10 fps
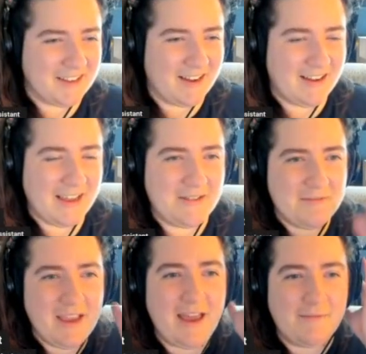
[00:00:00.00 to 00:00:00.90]
And
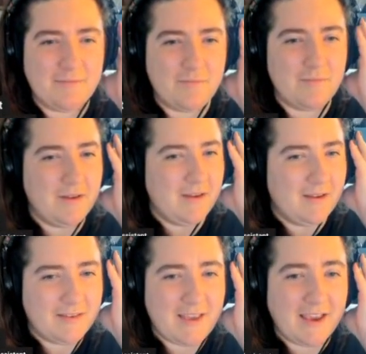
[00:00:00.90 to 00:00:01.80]
yeah,
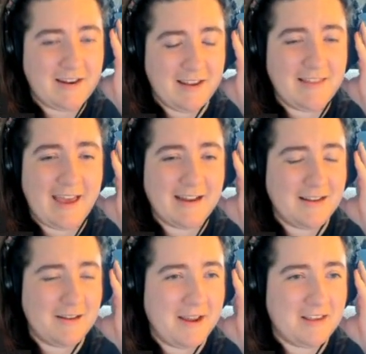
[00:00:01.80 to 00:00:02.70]
seconding that, in my